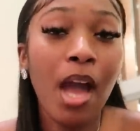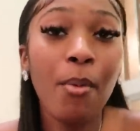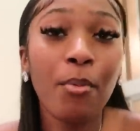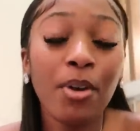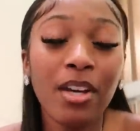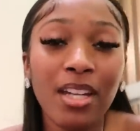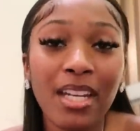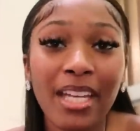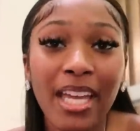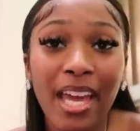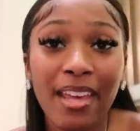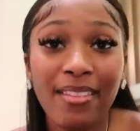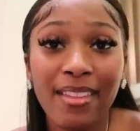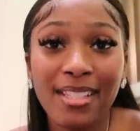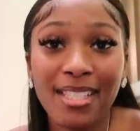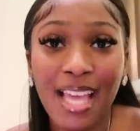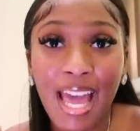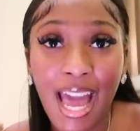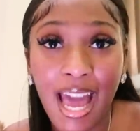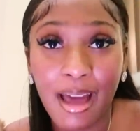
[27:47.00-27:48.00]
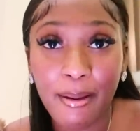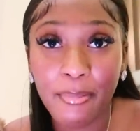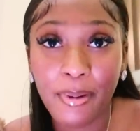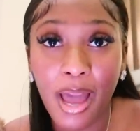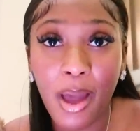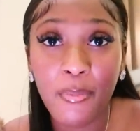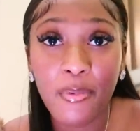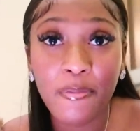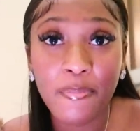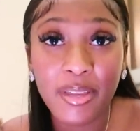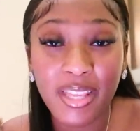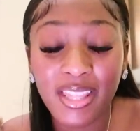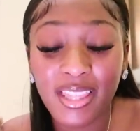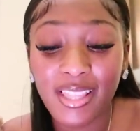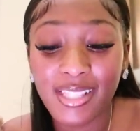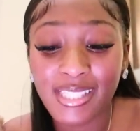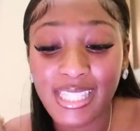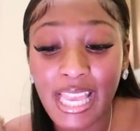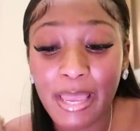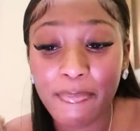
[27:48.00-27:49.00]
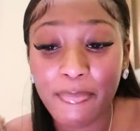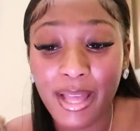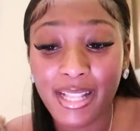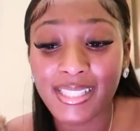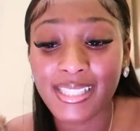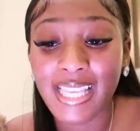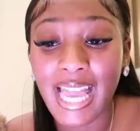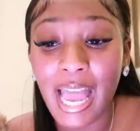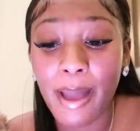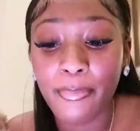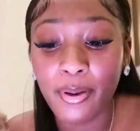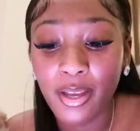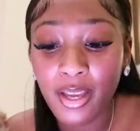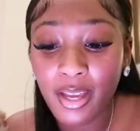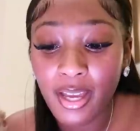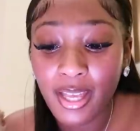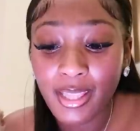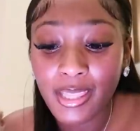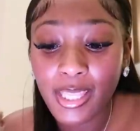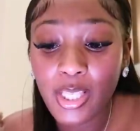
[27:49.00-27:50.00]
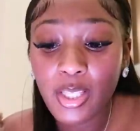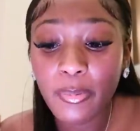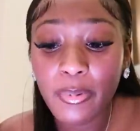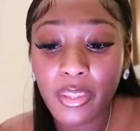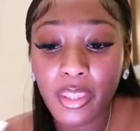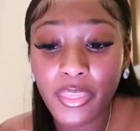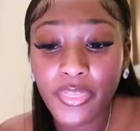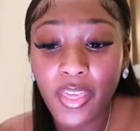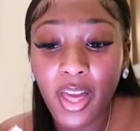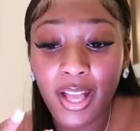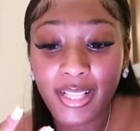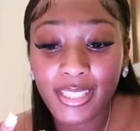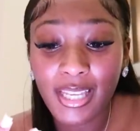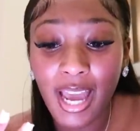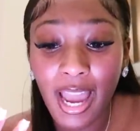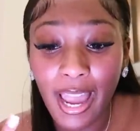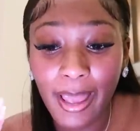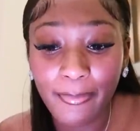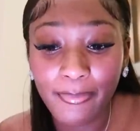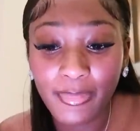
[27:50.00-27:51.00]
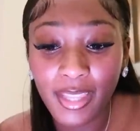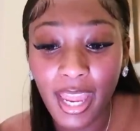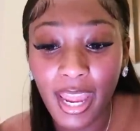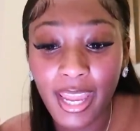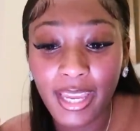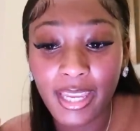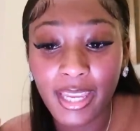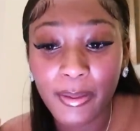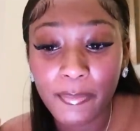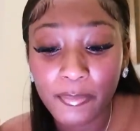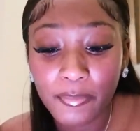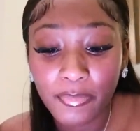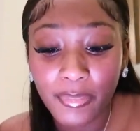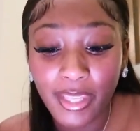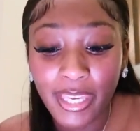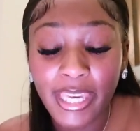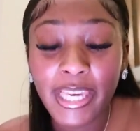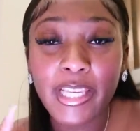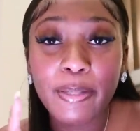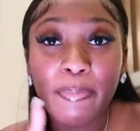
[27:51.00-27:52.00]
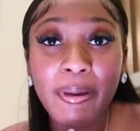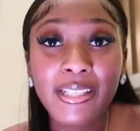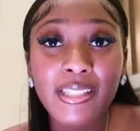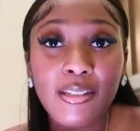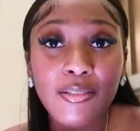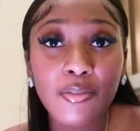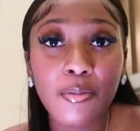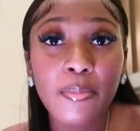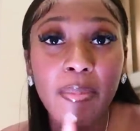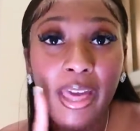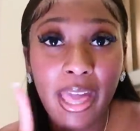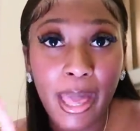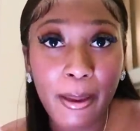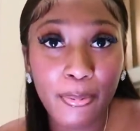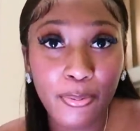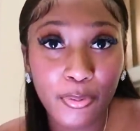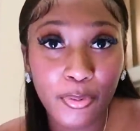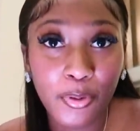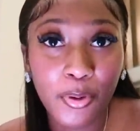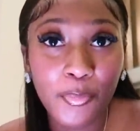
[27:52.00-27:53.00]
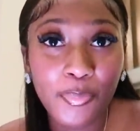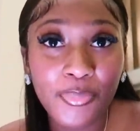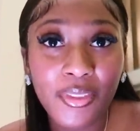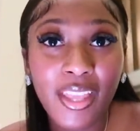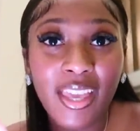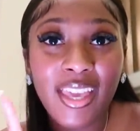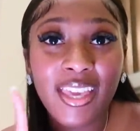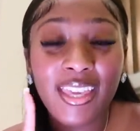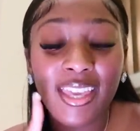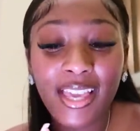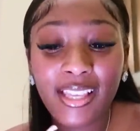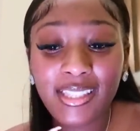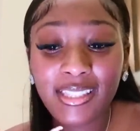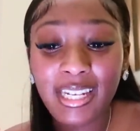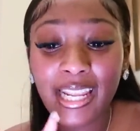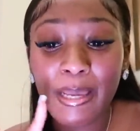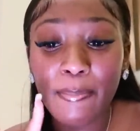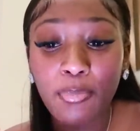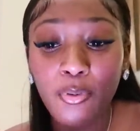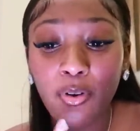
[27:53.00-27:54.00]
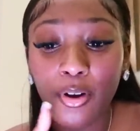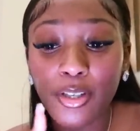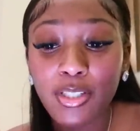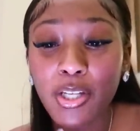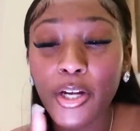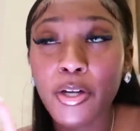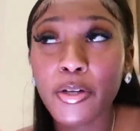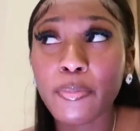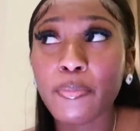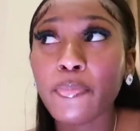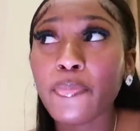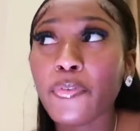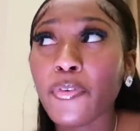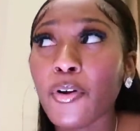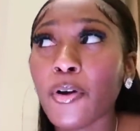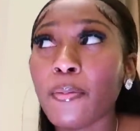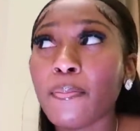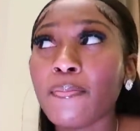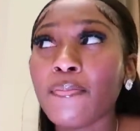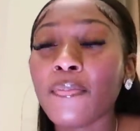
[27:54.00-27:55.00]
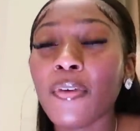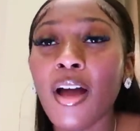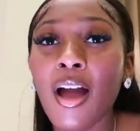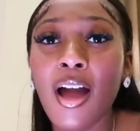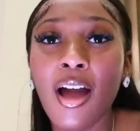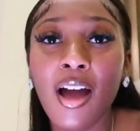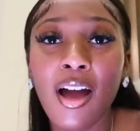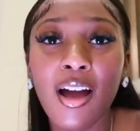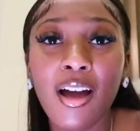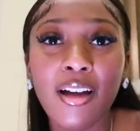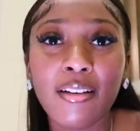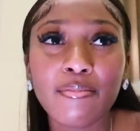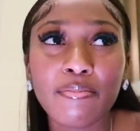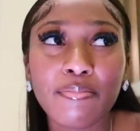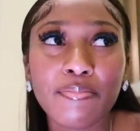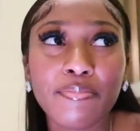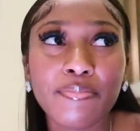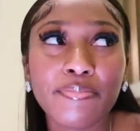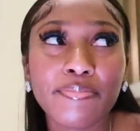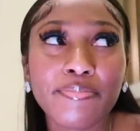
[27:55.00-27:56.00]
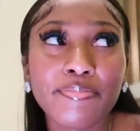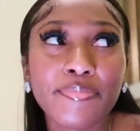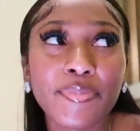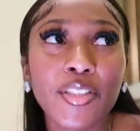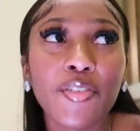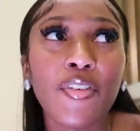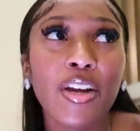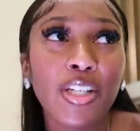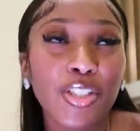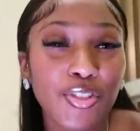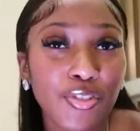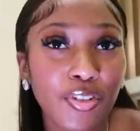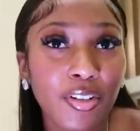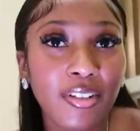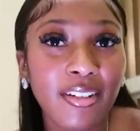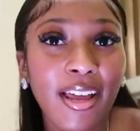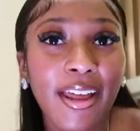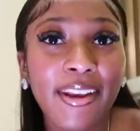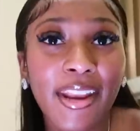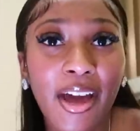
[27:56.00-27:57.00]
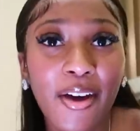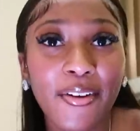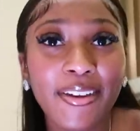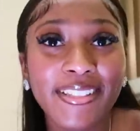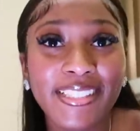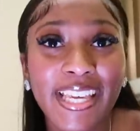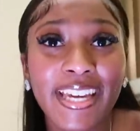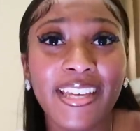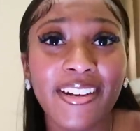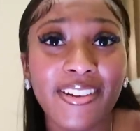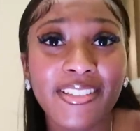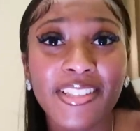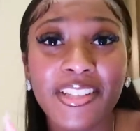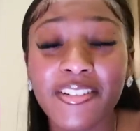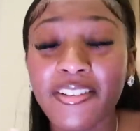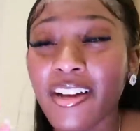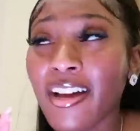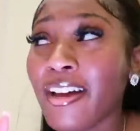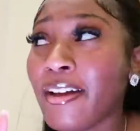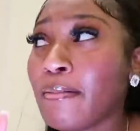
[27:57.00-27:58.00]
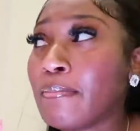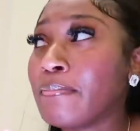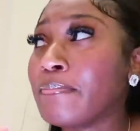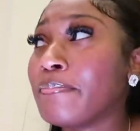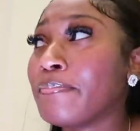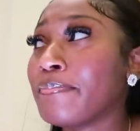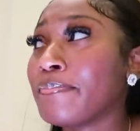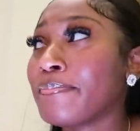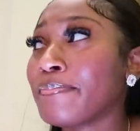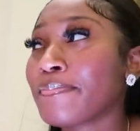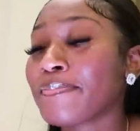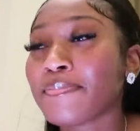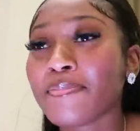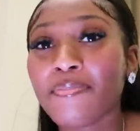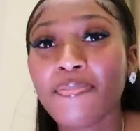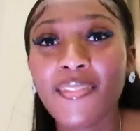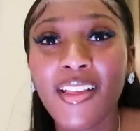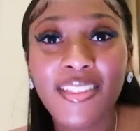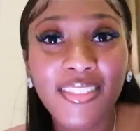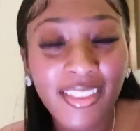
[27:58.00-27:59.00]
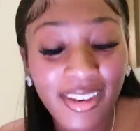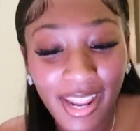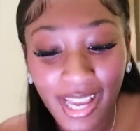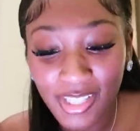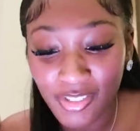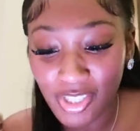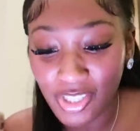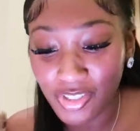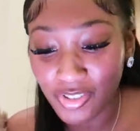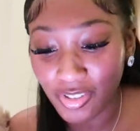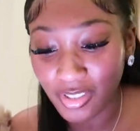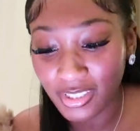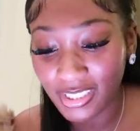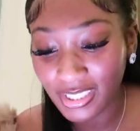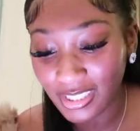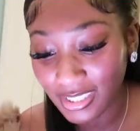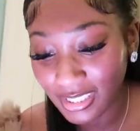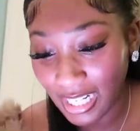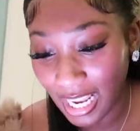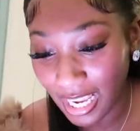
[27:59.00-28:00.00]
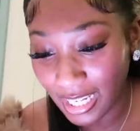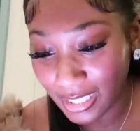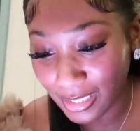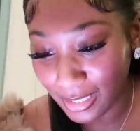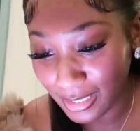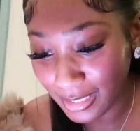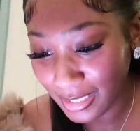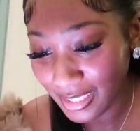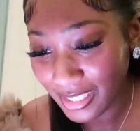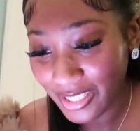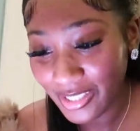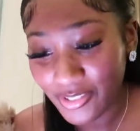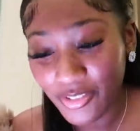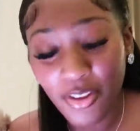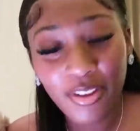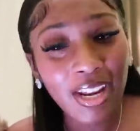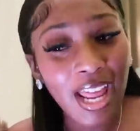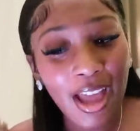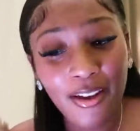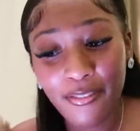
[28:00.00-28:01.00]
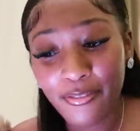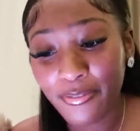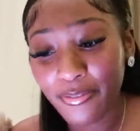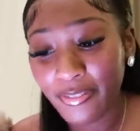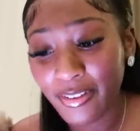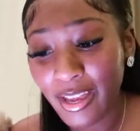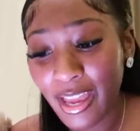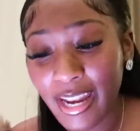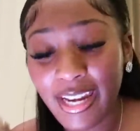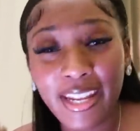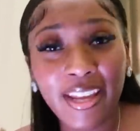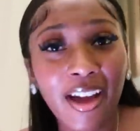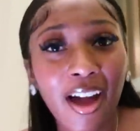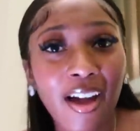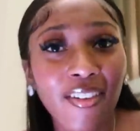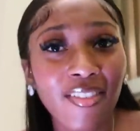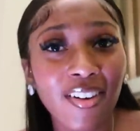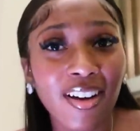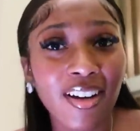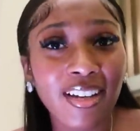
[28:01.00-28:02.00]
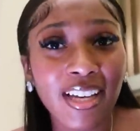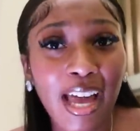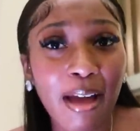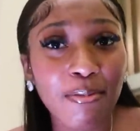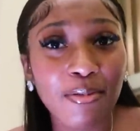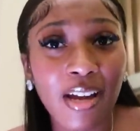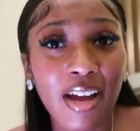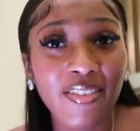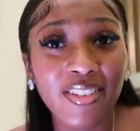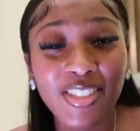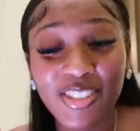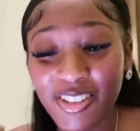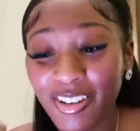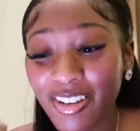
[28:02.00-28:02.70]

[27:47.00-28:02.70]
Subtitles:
We're gonna get in this cab, and we've been in the same man's cab. This would be the third time. Like, he picked us from the airport. Yesterday, he brought us home from the restaurant, and now he's taking us to the next restaurant. Like, don't they have any other cab drivers?